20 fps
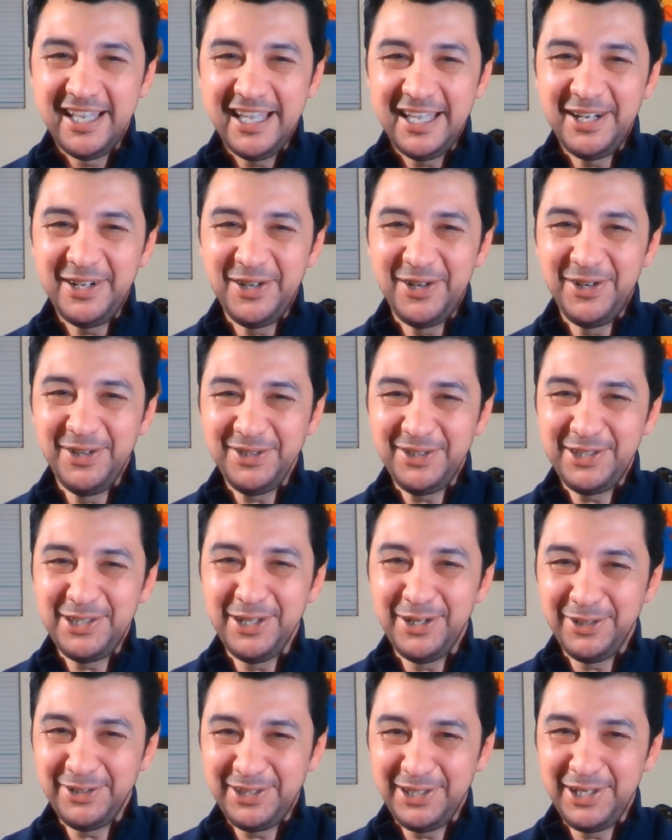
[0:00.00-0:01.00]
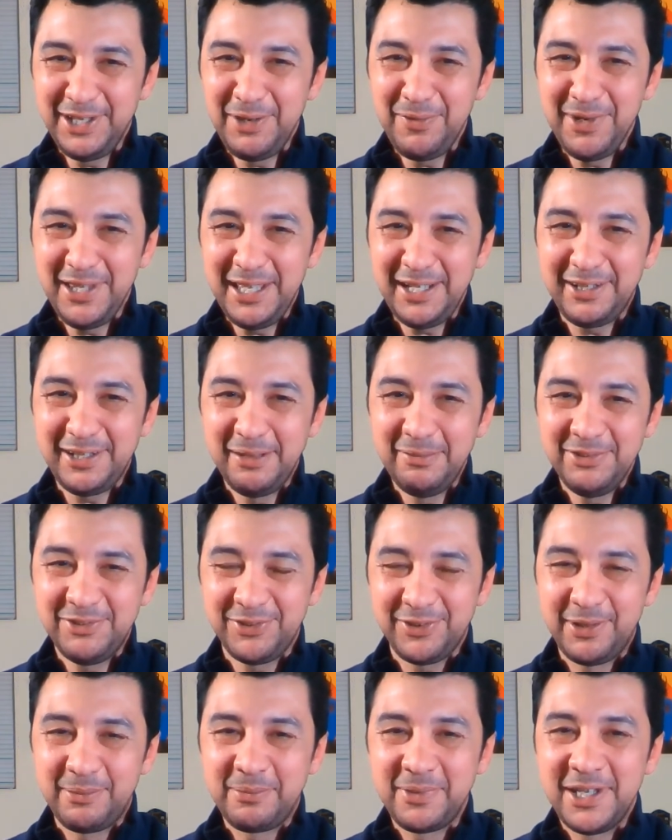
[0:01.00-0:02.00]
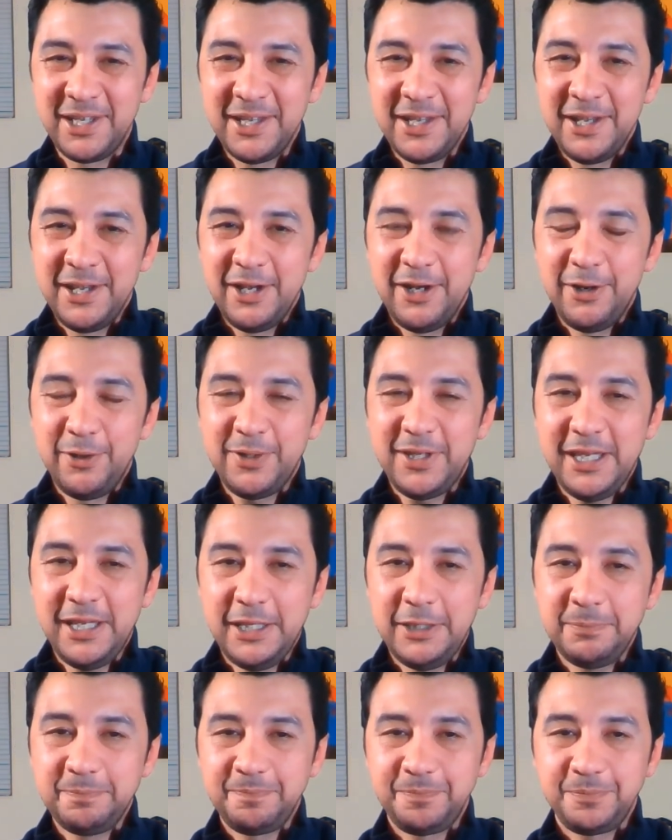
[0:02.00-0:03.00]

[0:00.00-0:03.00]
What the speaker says: And I'll tell you where that comes from. Okay,